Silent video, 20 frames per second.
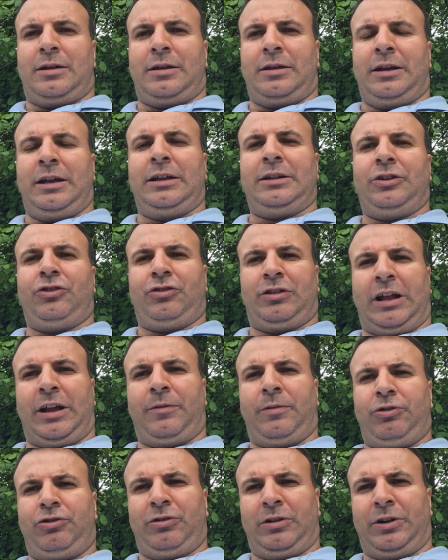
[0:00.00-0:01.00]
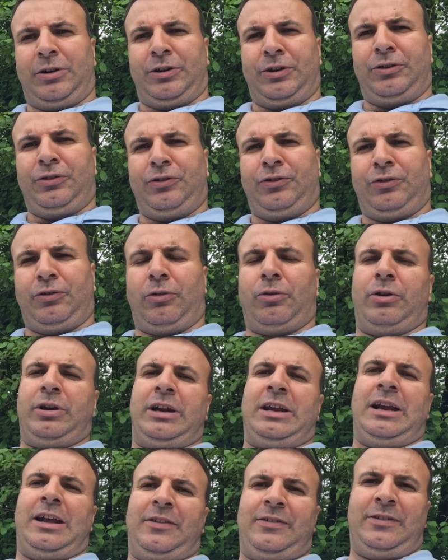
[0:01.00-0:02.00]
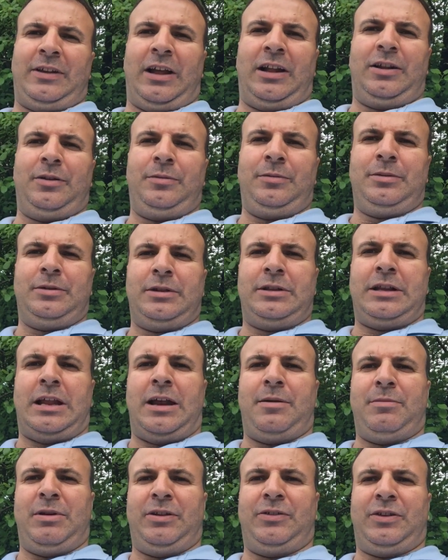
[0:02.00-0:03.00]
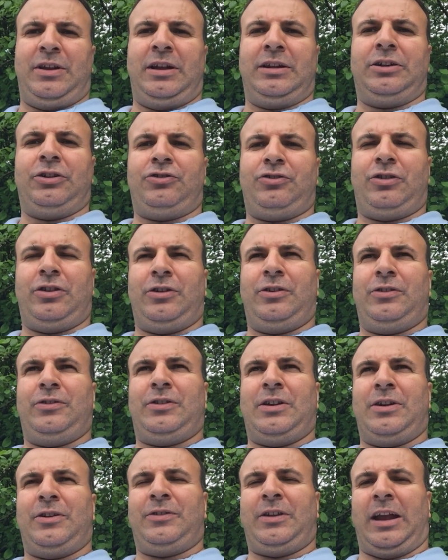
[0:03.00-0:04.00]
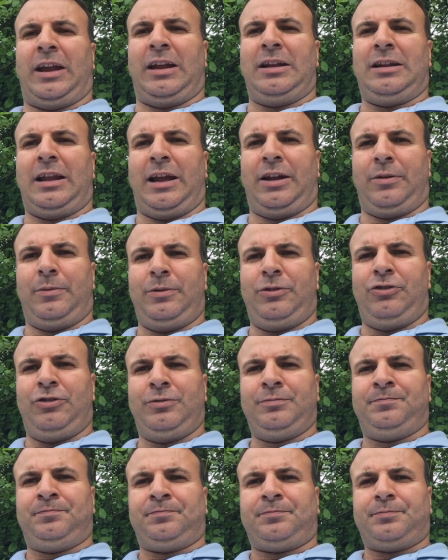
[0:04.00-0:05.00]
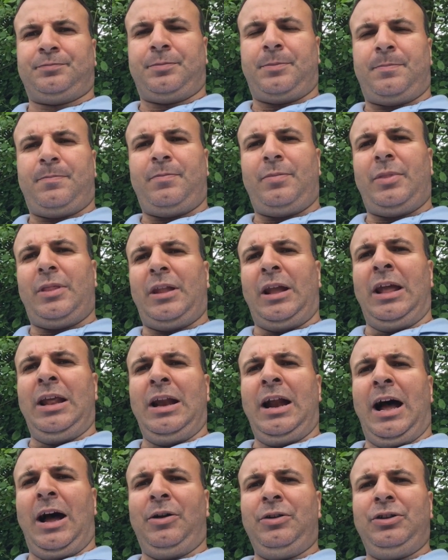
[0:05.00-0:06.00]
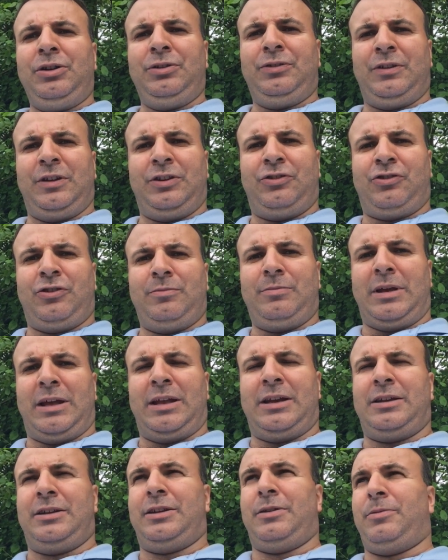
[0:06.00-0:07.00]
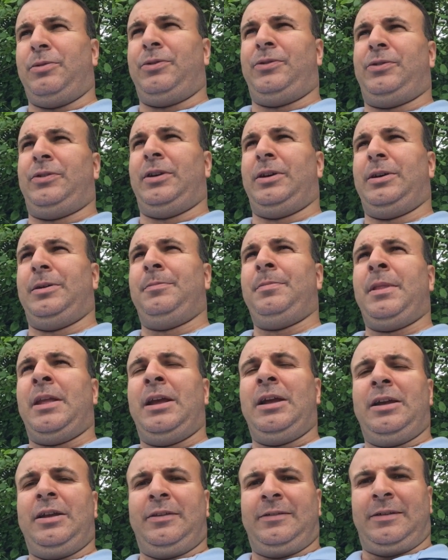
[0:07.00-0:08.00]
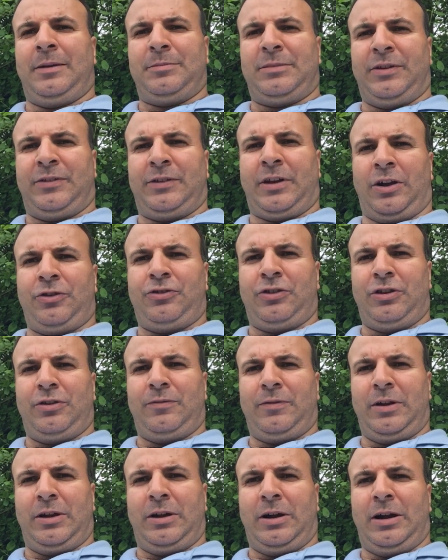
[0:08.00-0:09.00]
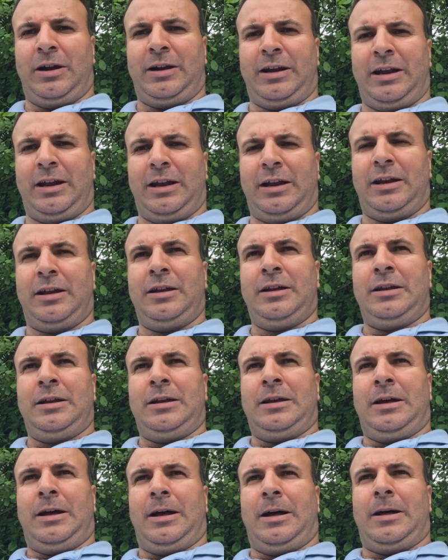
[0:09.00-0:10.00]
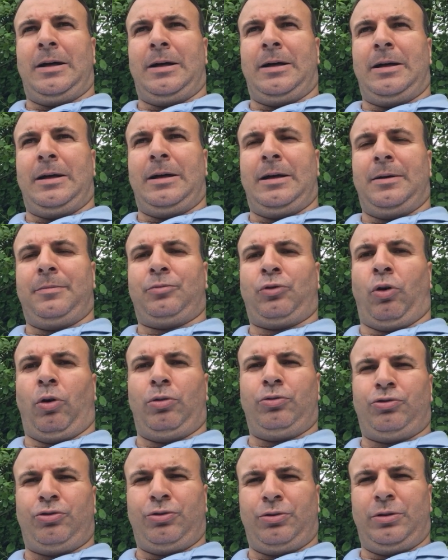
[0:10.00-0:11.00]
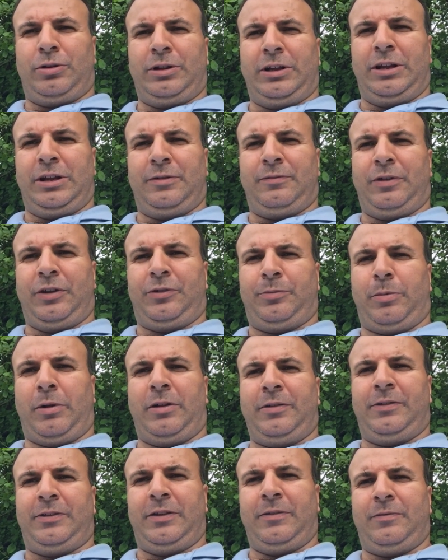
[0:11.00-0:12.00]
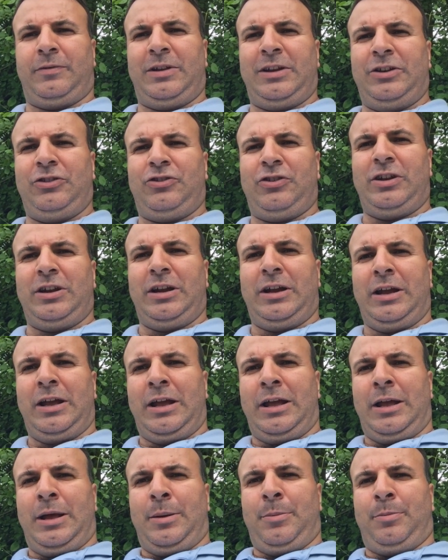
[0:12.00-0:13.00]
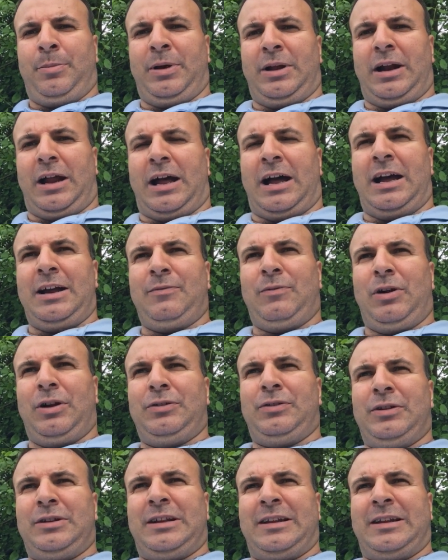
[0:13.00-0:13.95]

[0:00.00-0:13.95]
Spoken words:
English language learners or ESL. That means the English is their second language, and how do you teach them? And there was some discussion regarding culturally responsive teaching, but I want to